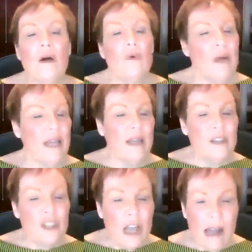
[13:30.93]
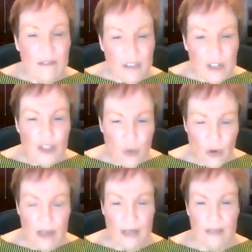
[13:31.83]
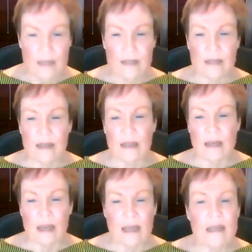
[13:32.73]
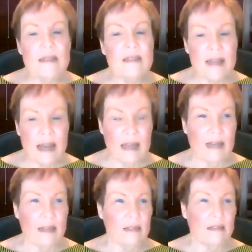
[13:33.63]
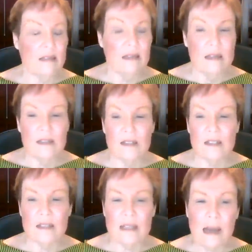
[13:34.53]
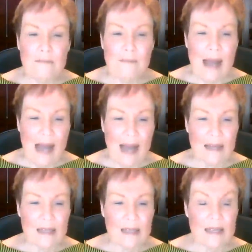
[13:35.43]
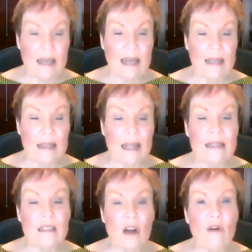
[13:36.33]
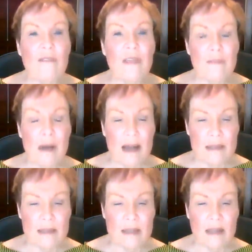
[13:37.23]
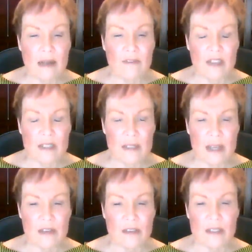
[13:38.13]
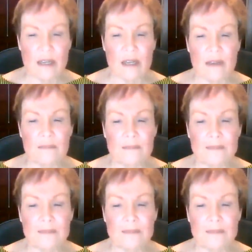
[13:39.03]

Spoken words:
We each have the choice in any setting to step back and let go of the mindset of scarcity.